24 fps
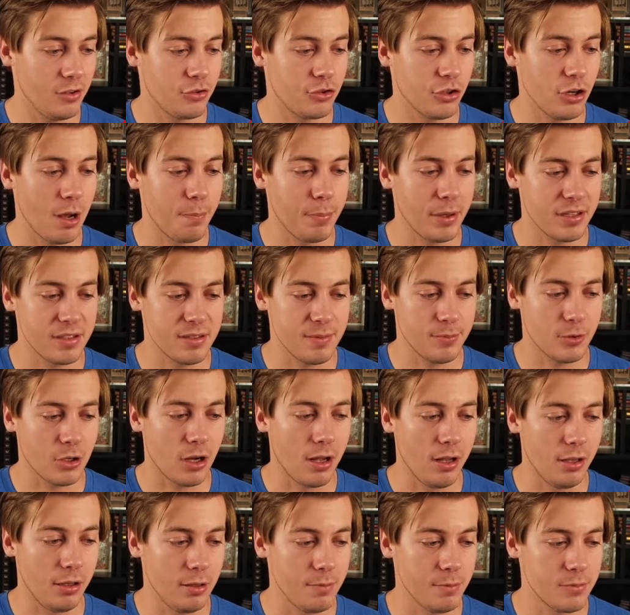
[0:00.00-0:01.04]
Dropping some
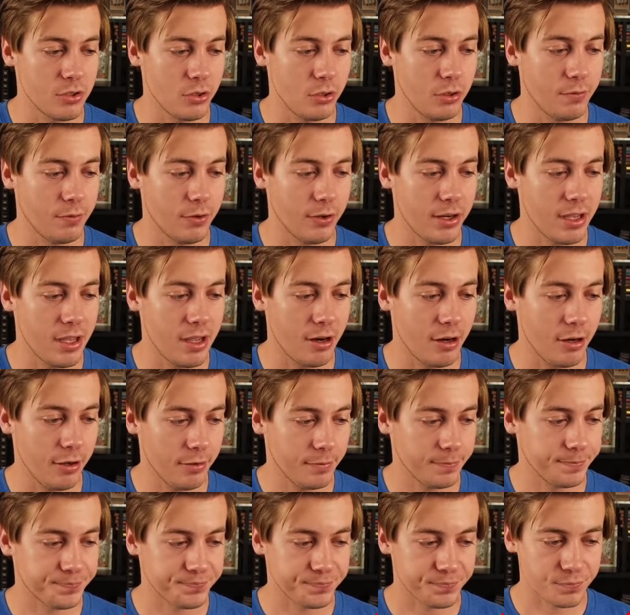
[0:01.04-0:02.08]
columns over
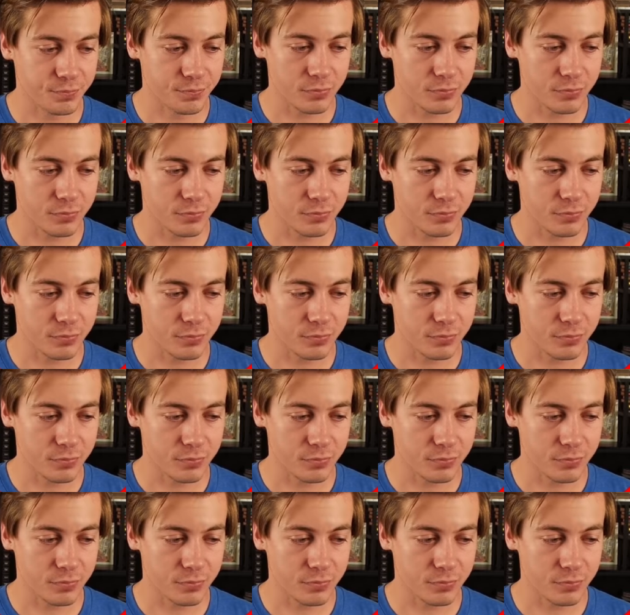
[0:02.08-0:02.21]
here,